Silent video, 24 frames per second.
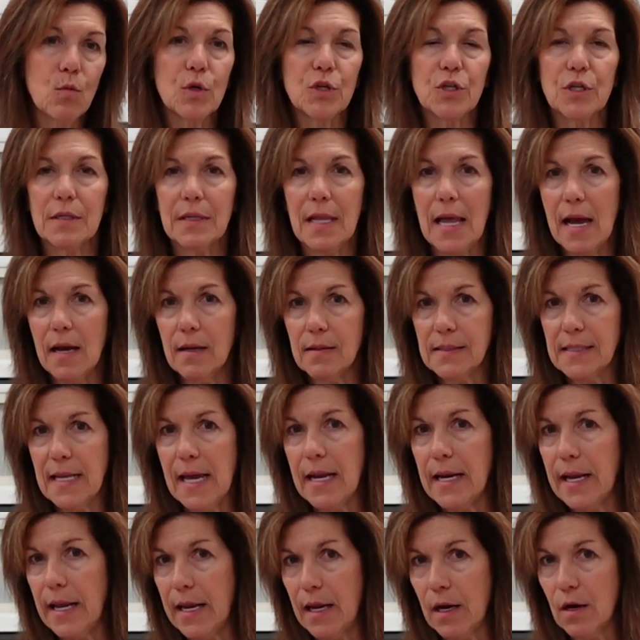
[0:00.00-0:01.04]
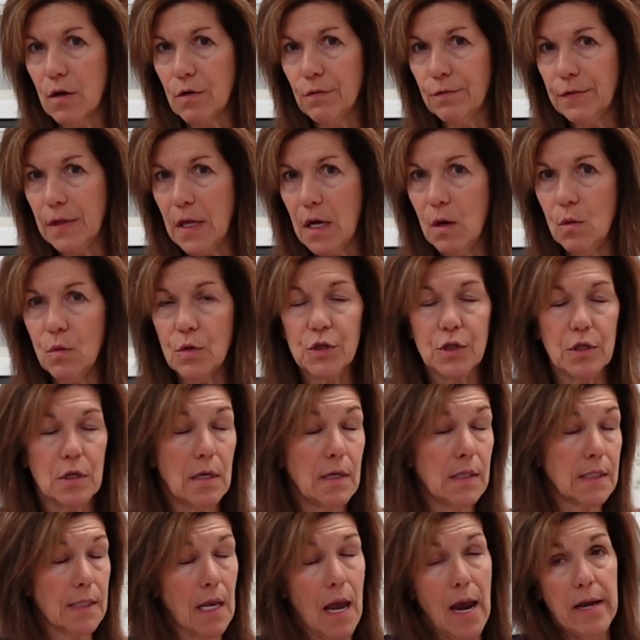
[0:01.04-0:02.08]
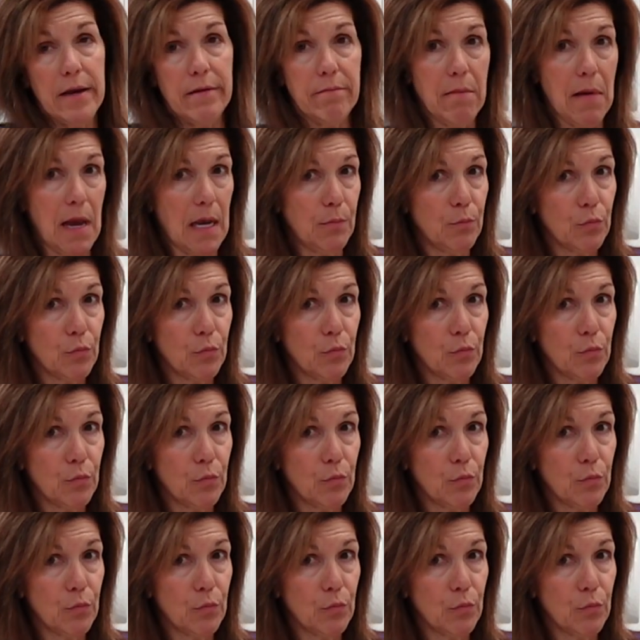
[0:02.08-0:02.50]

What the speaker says: which allows that airflow, which is kind of my